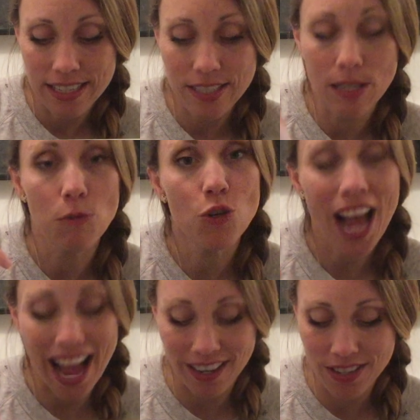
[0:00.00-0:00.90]

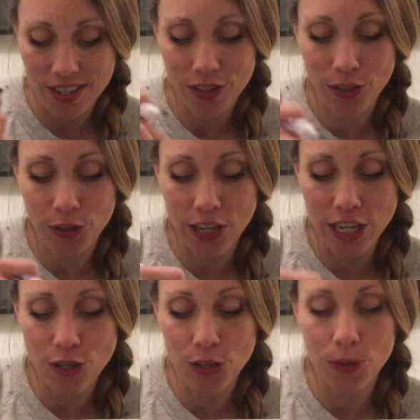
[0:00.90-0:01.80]
subtract
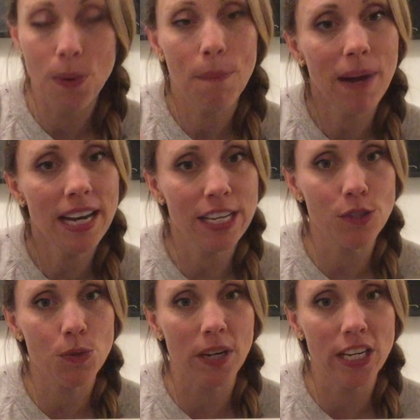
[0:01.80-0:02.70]
32
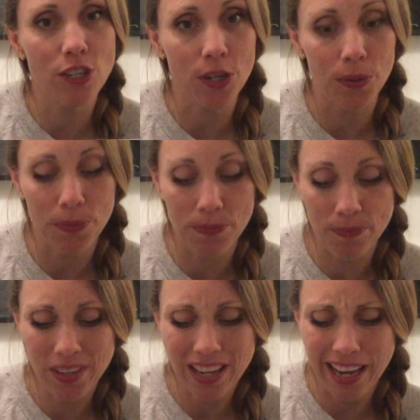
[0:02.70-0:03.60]
minus 22.
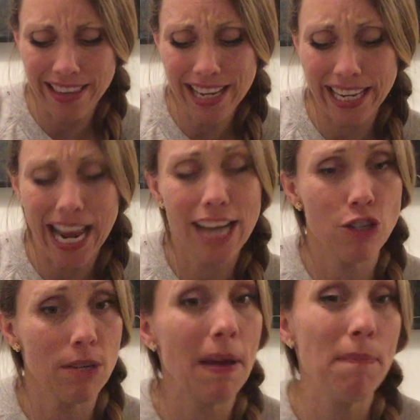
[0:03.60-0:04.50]
I think it
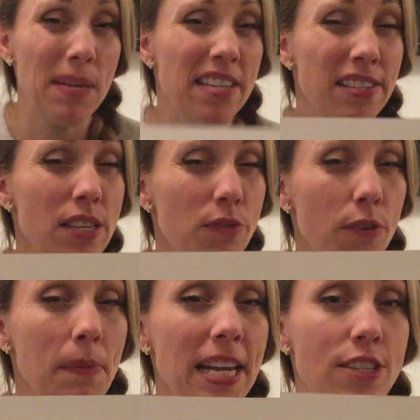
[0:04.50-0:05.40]
actually might be easiest
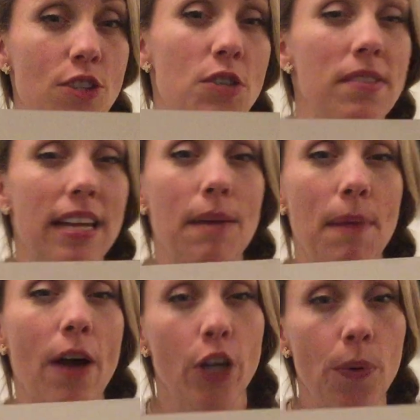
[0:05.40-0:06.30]
for me to just think
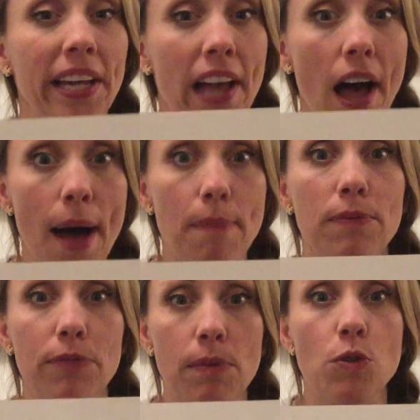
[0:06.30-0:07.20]
about going up
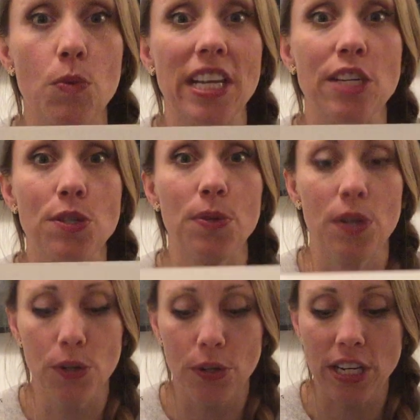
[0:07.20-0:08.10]
from 22
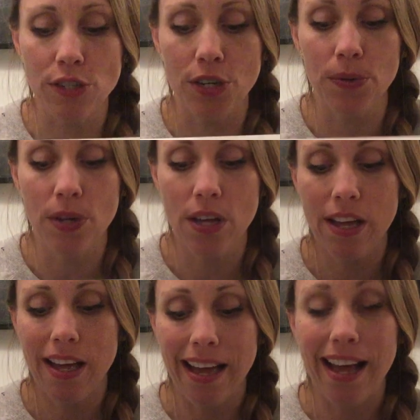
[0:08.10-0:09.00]
to 32.
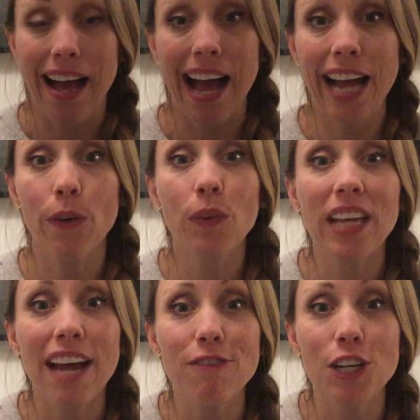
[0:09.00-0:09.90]
I
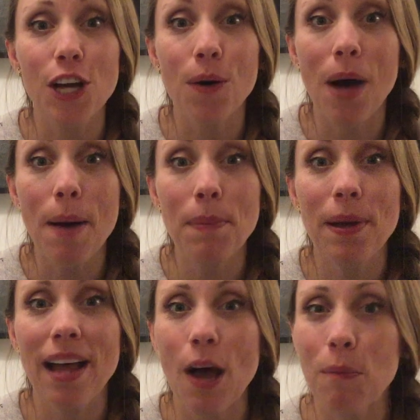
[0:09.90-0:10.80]
only have to go
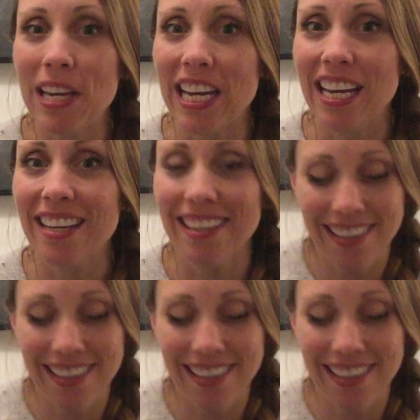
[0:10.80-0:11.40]
up how many?